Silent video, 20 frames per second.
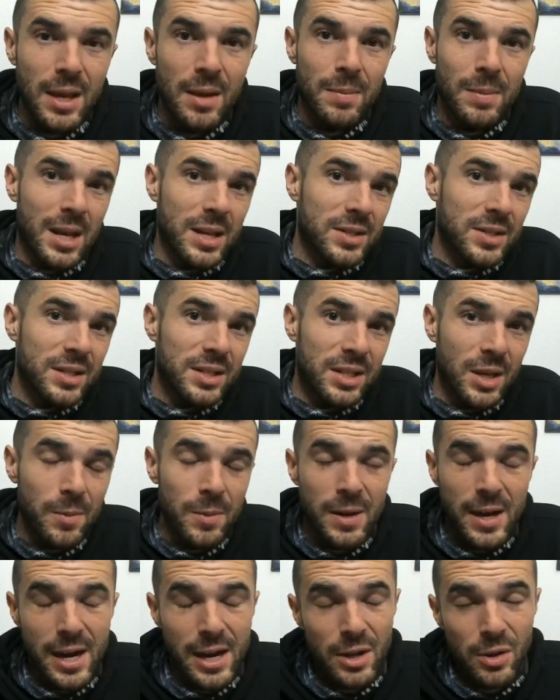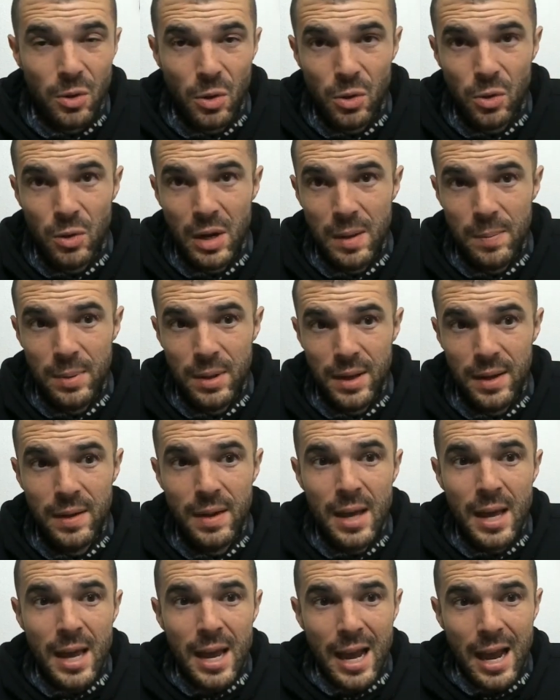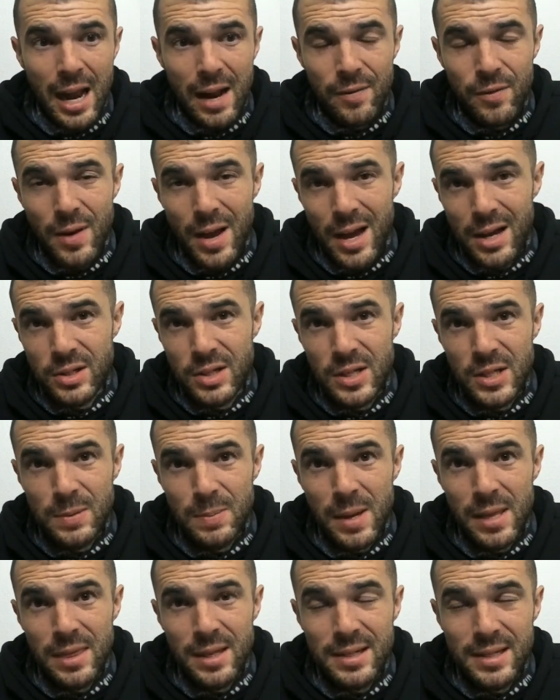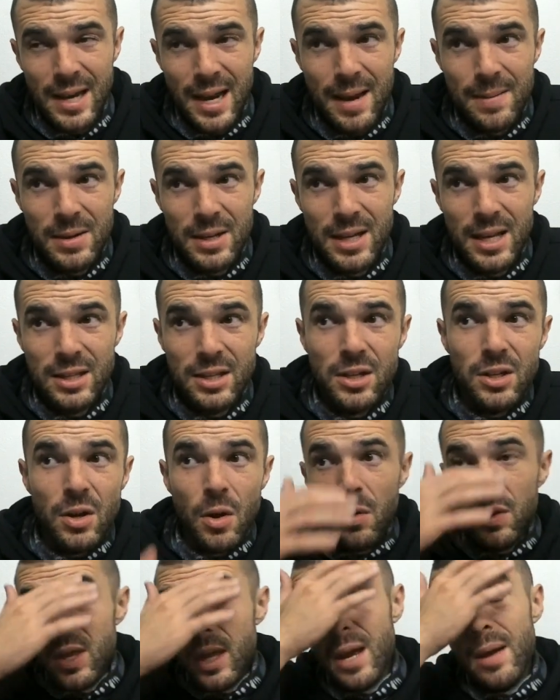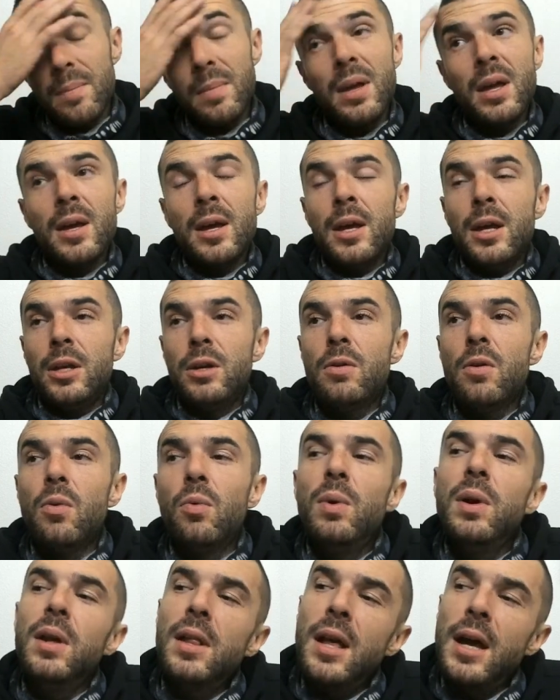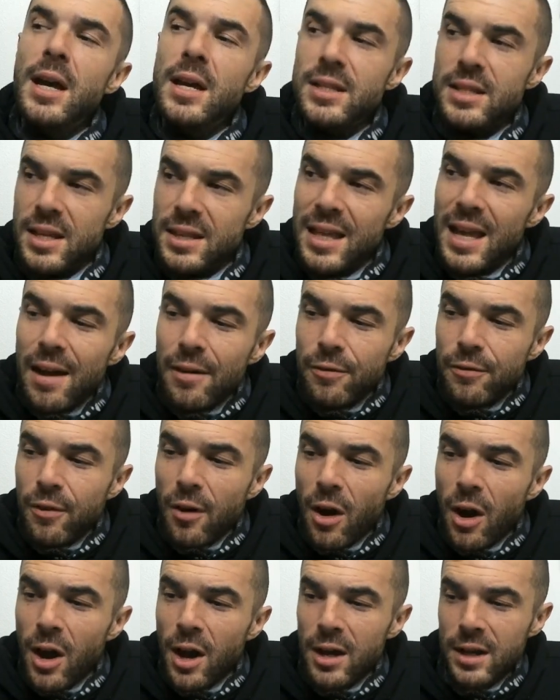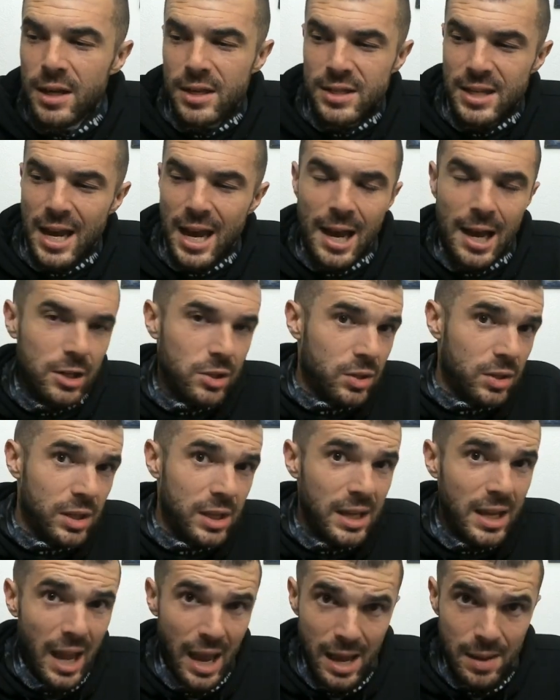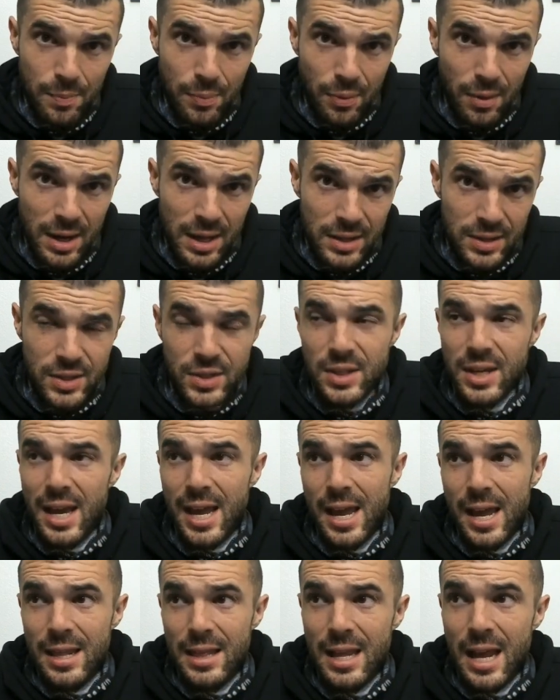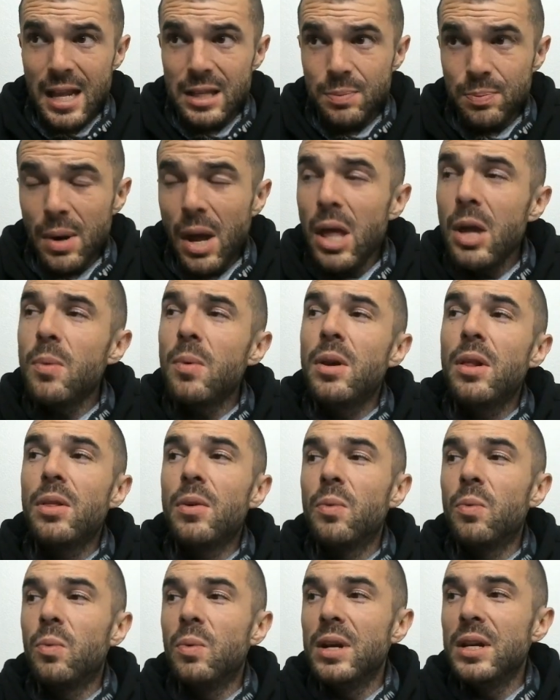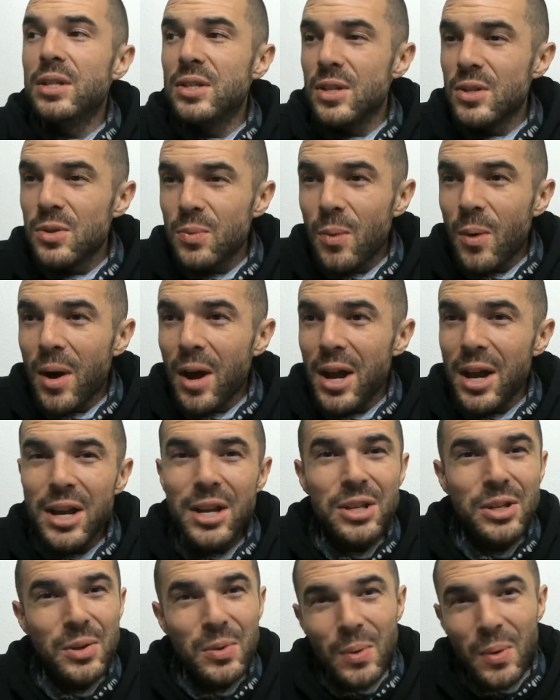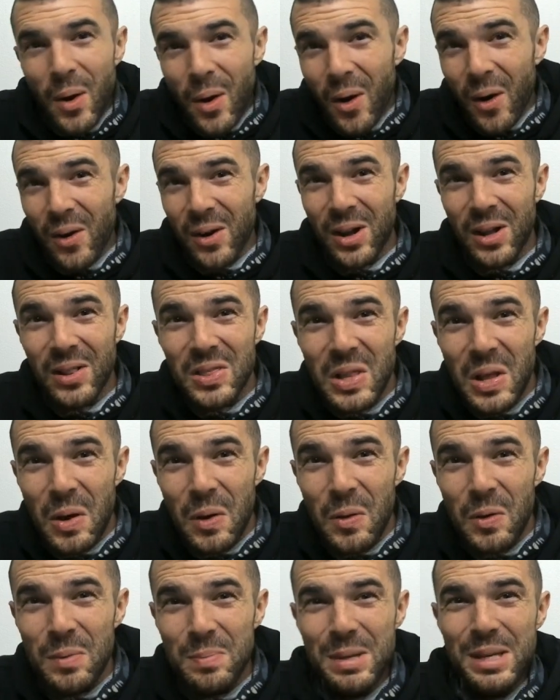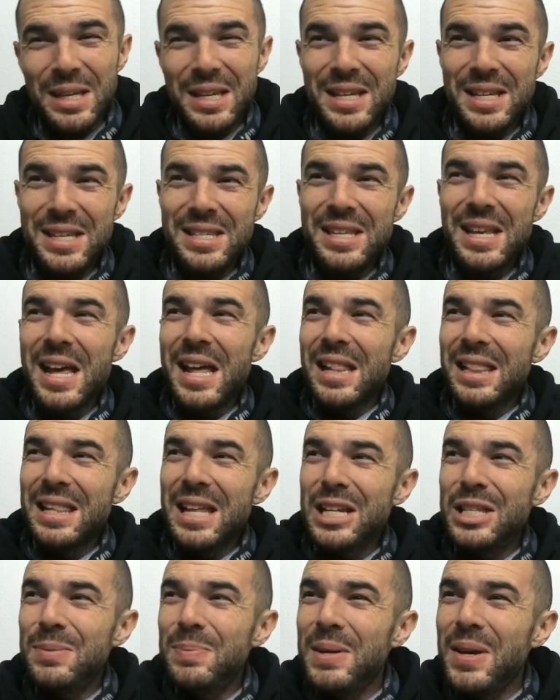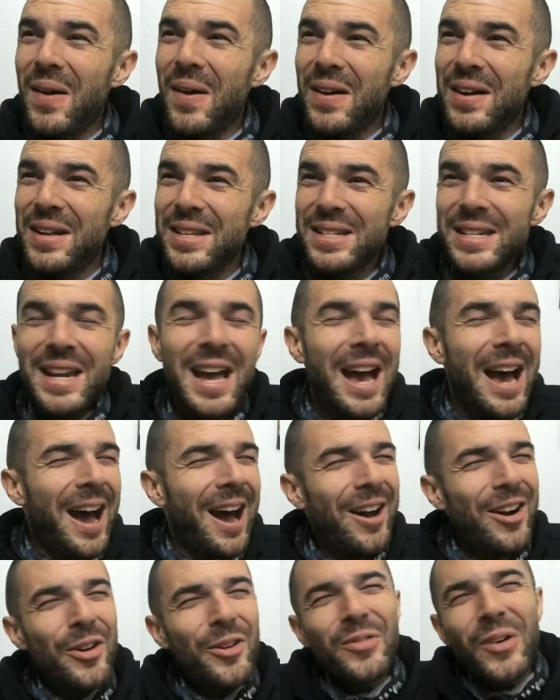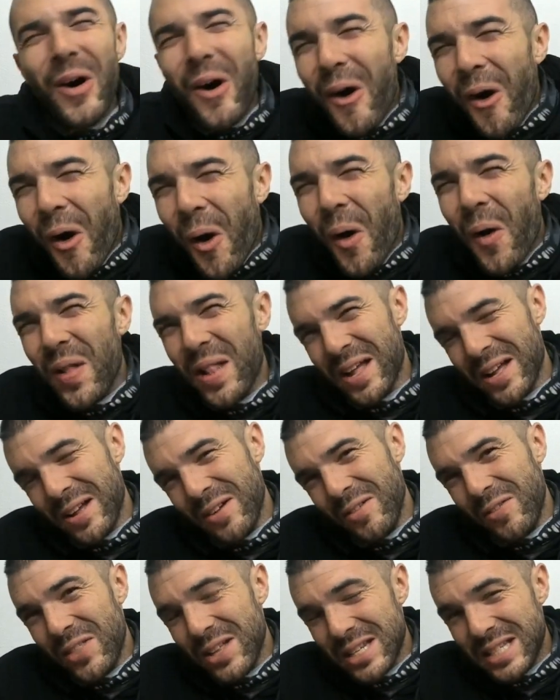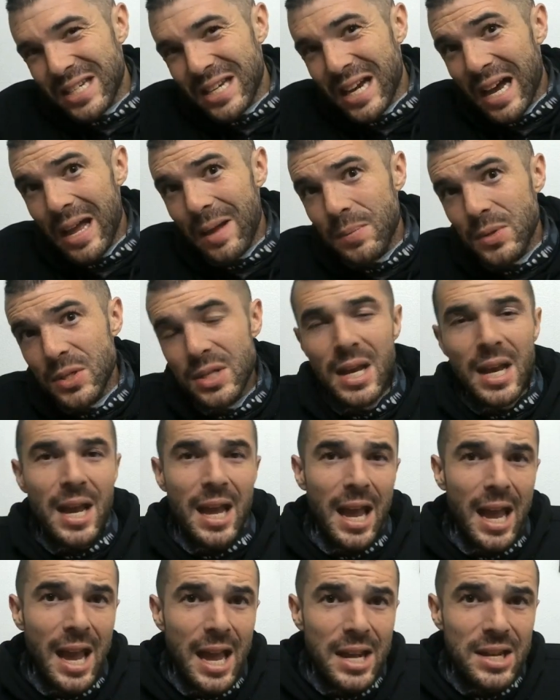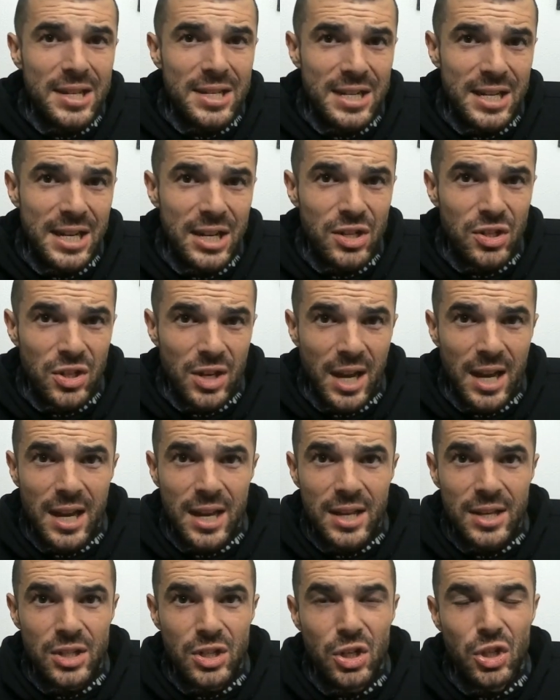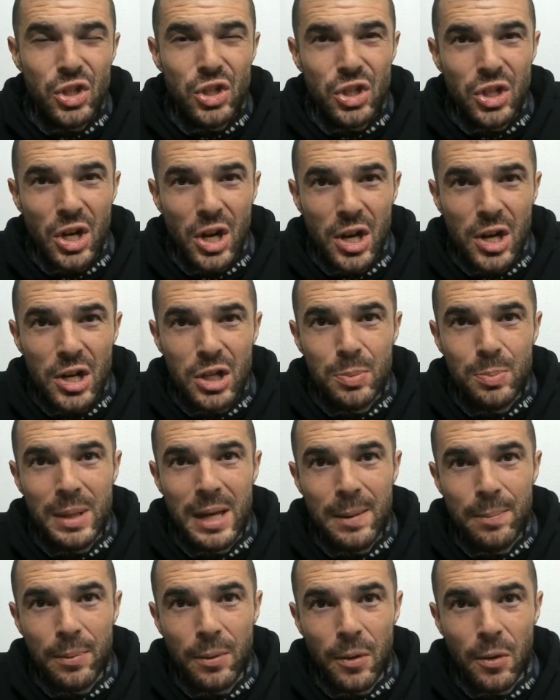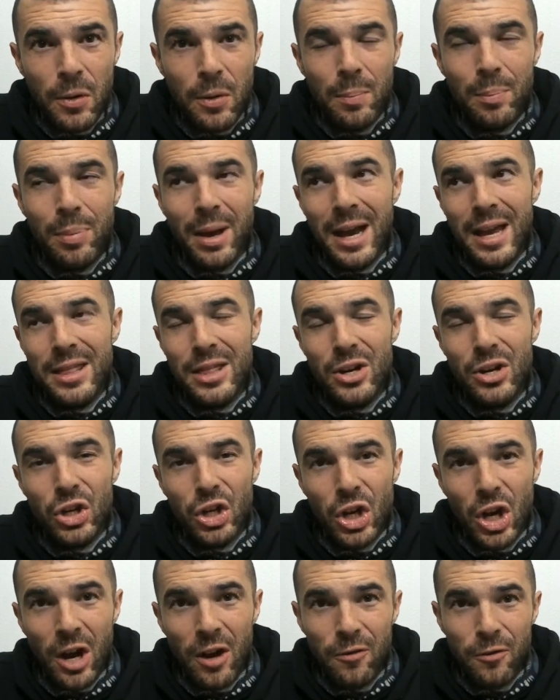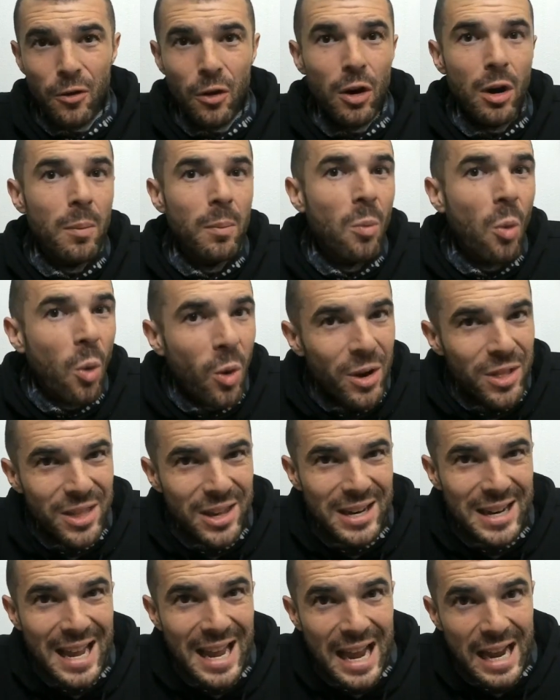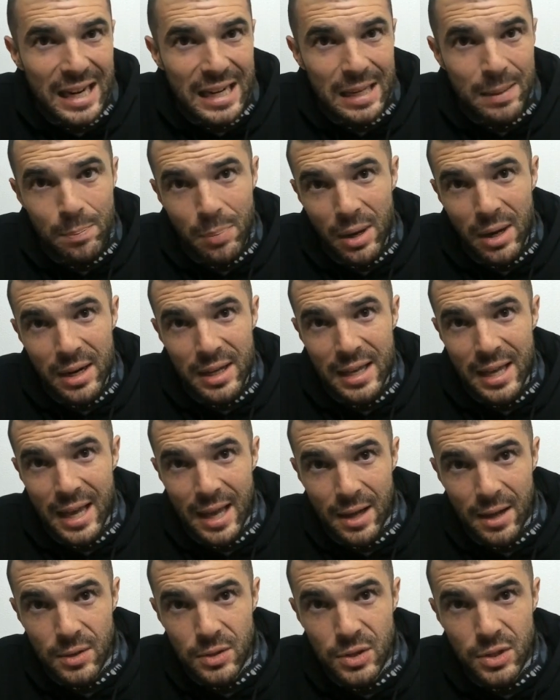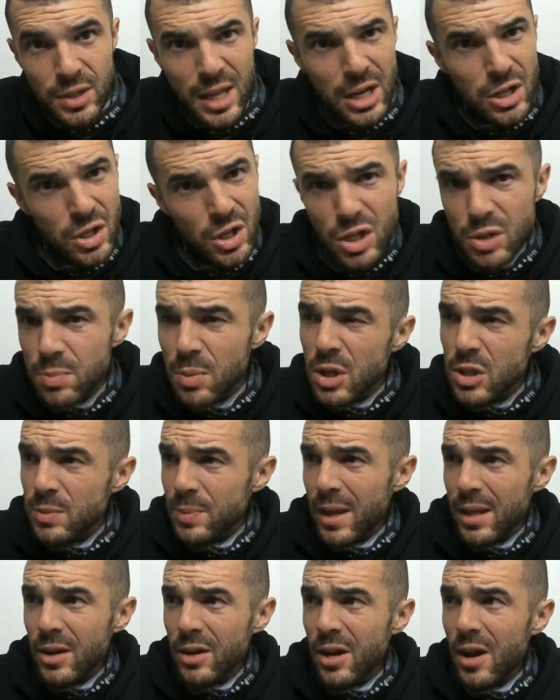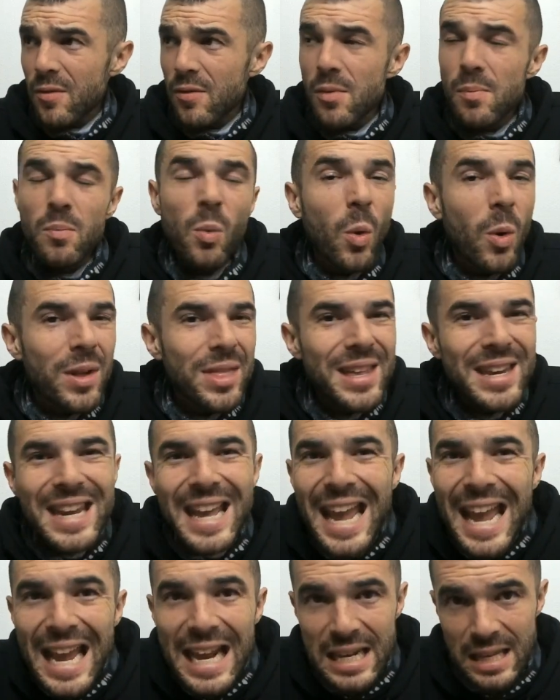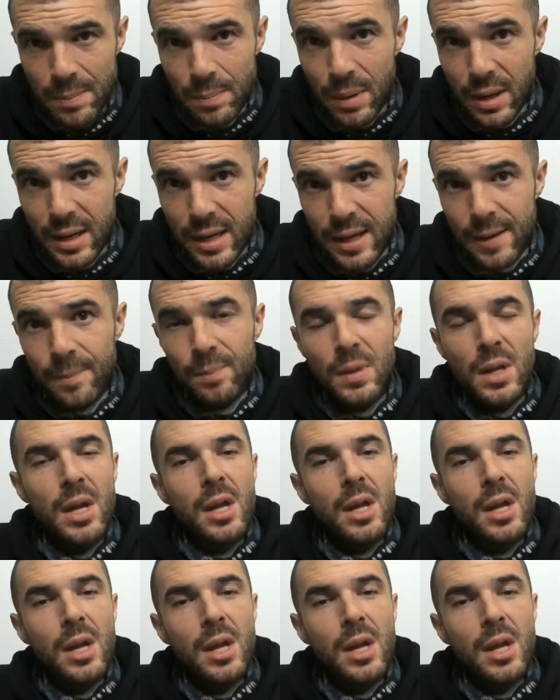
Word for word: them as intimidating or creepy. And if you actually spend the time to get to know them, you'll realize that that frog is actually a prince. And that's probably one of the reasons why you are alone, because let's be honest, out of all of the types, NTJs judge people by their cover more than anybody else. They judge books by their cover more than anybody.